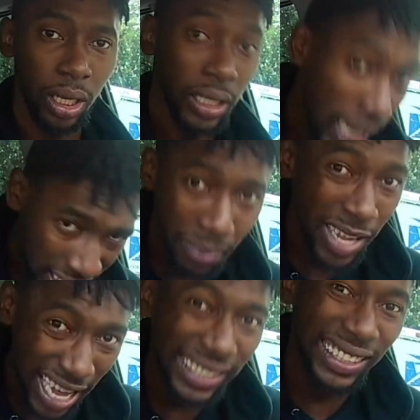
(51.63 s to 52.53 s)
You see
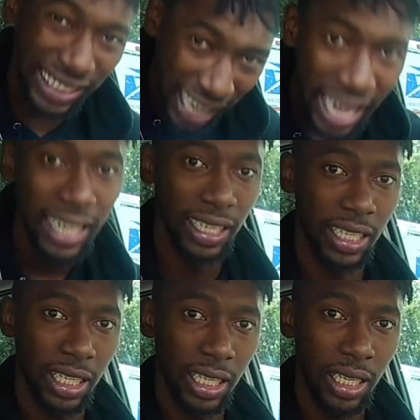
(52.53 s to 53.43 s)
me I say?
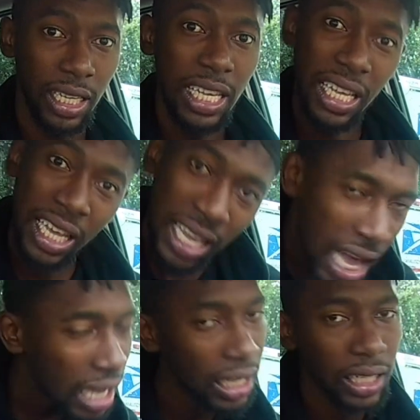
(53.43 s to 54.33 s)
Yeah.